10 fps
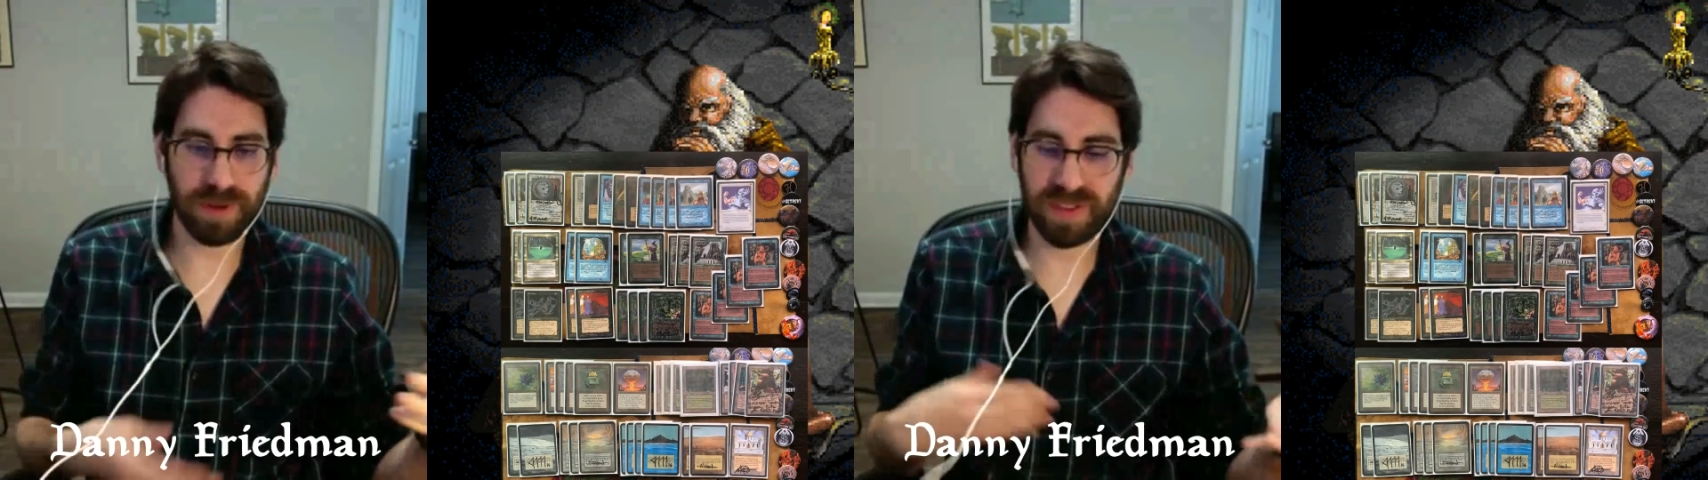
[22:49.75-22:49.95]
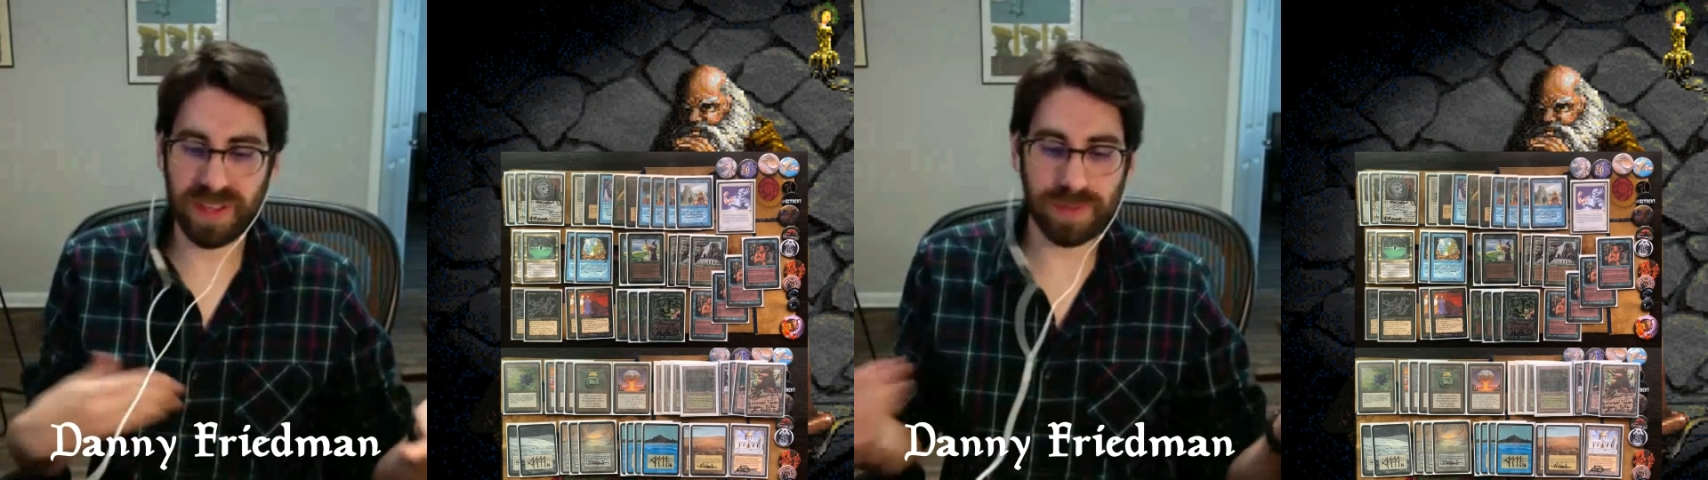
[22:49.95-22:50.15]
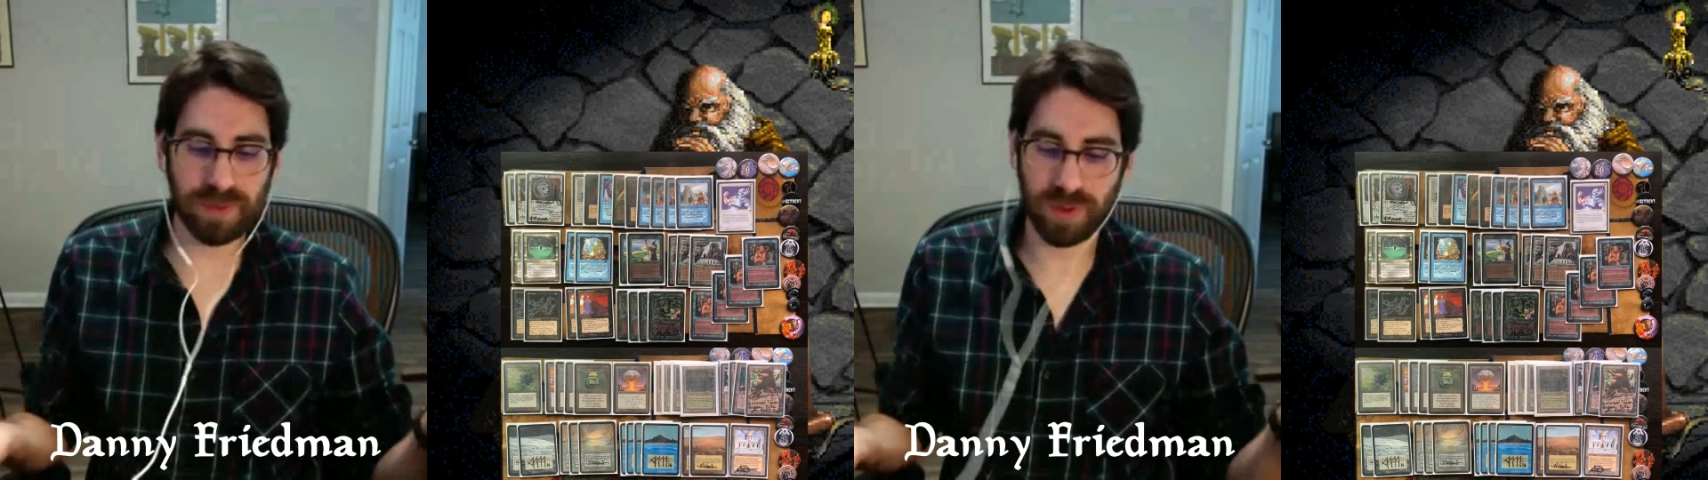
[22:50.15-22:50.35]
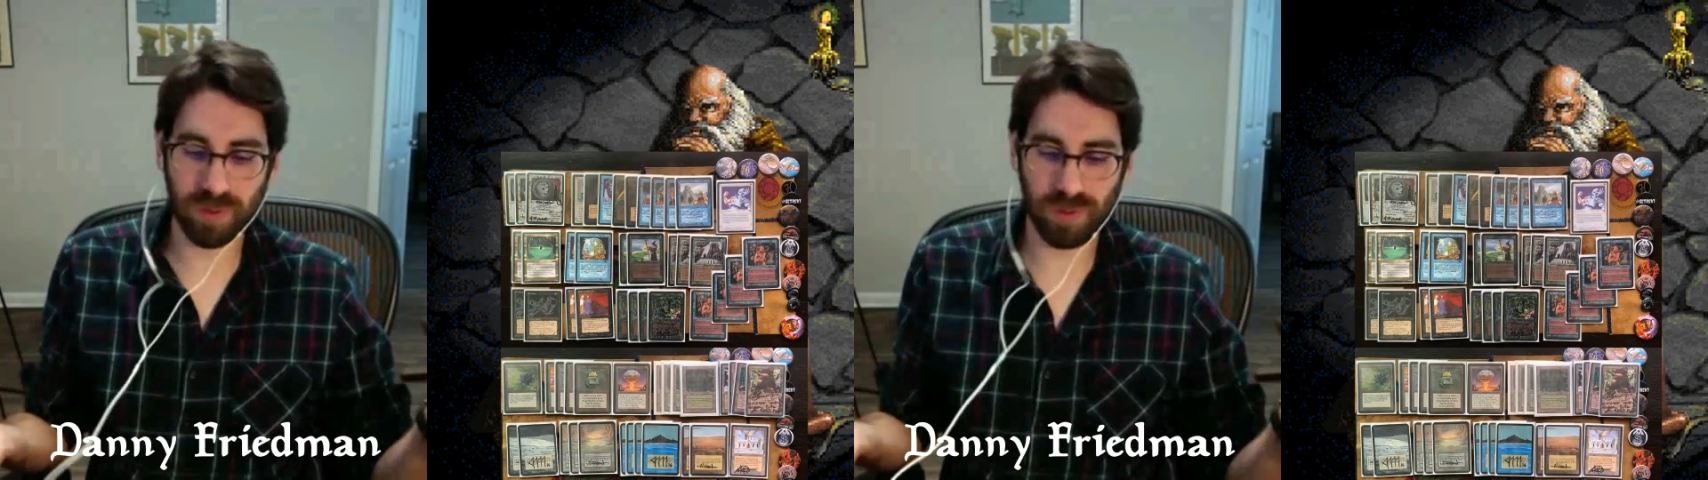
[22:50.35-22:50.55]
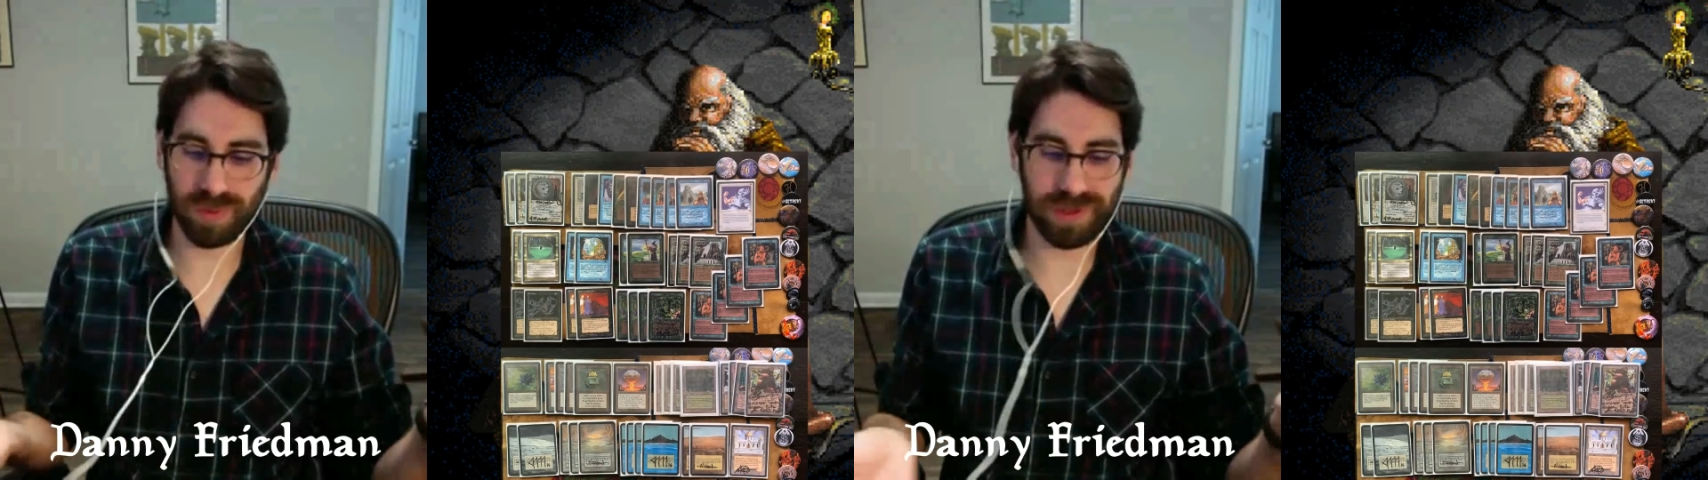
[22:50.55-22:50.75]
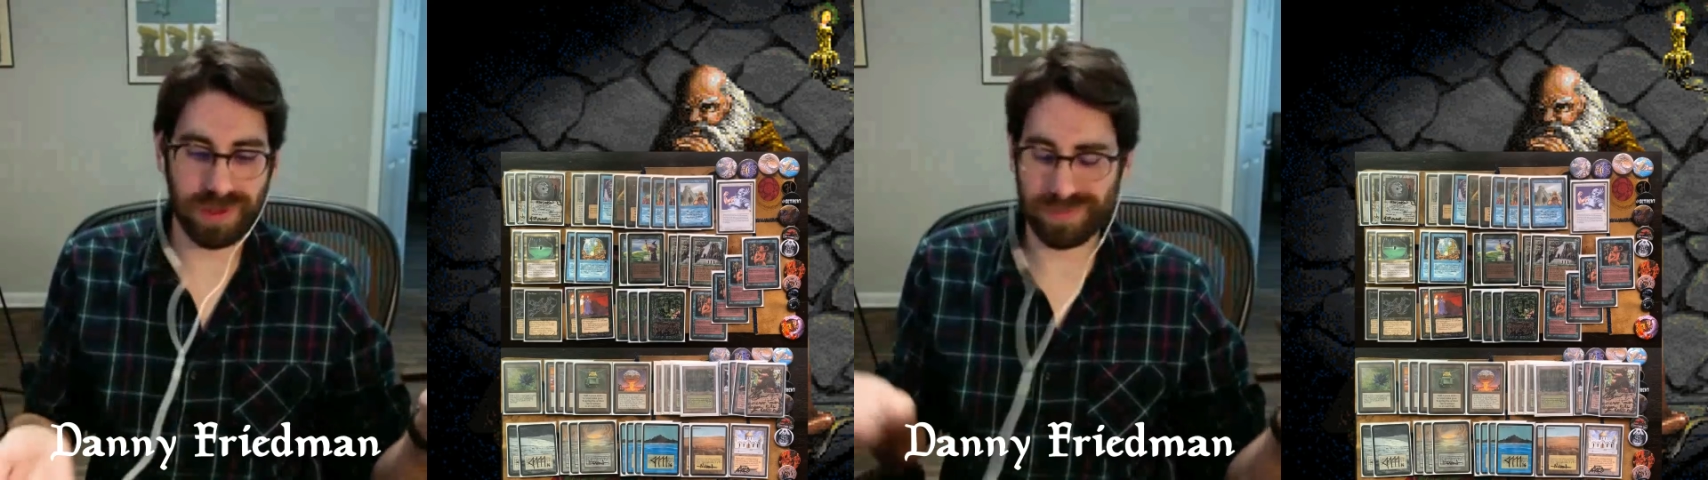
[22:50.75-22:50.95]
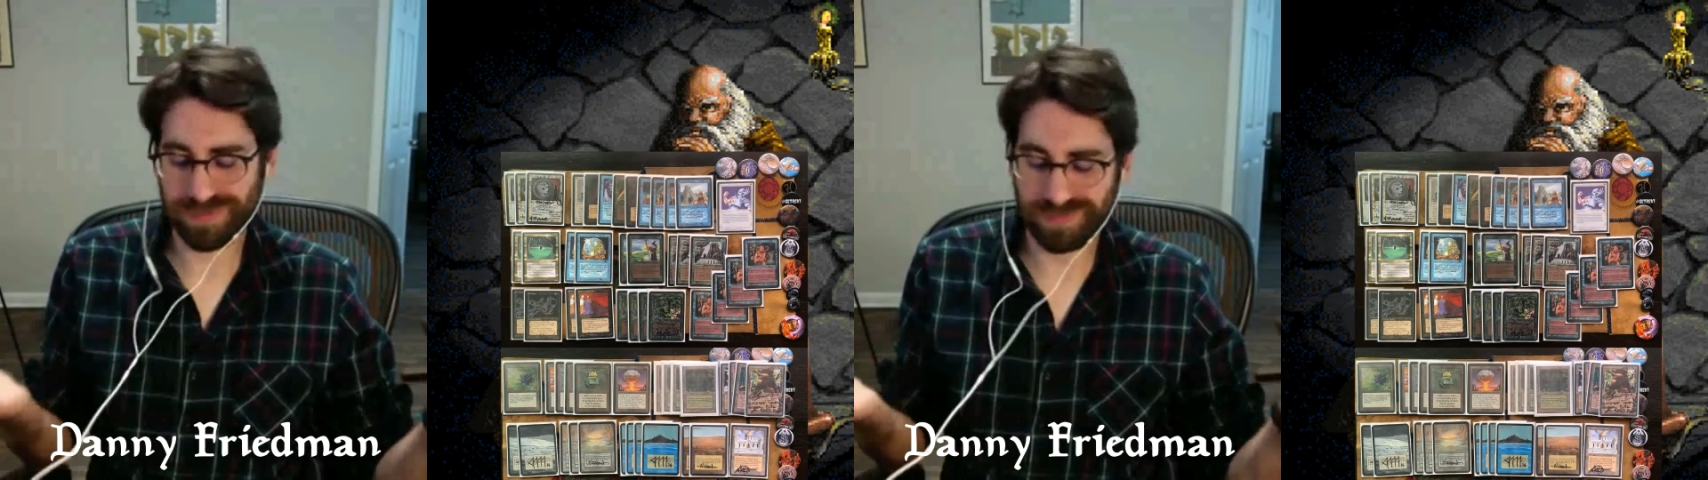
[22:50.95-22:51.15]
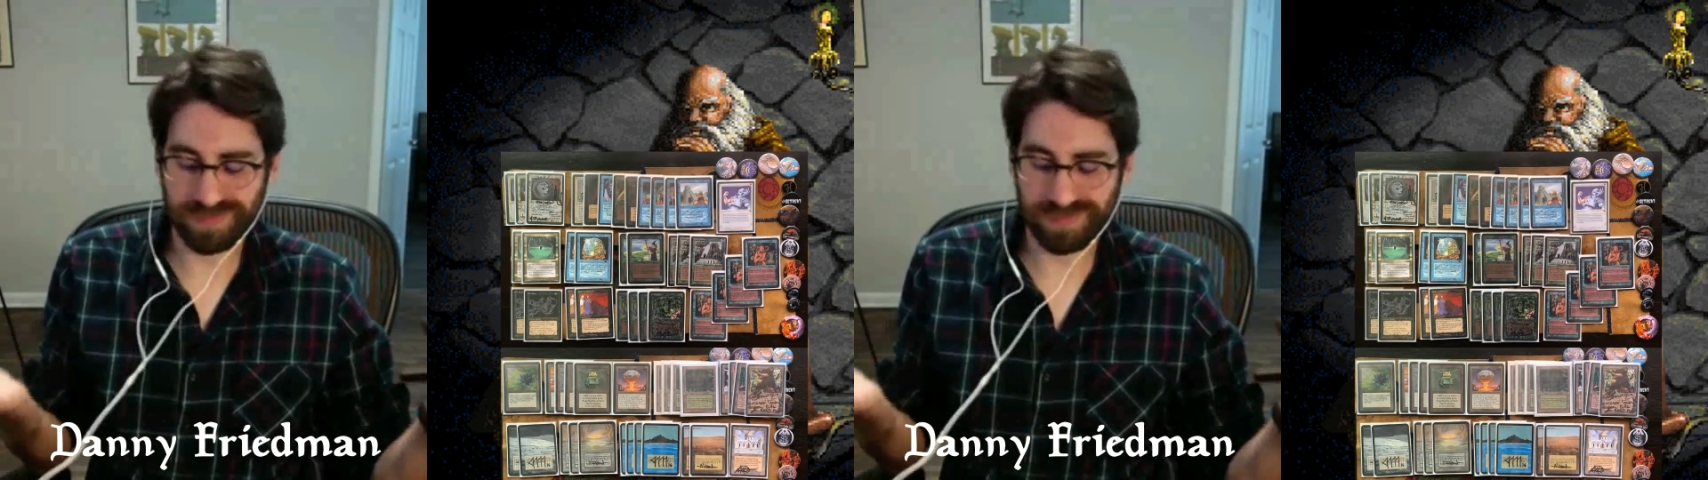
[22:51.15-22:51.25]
but if the game's going normally,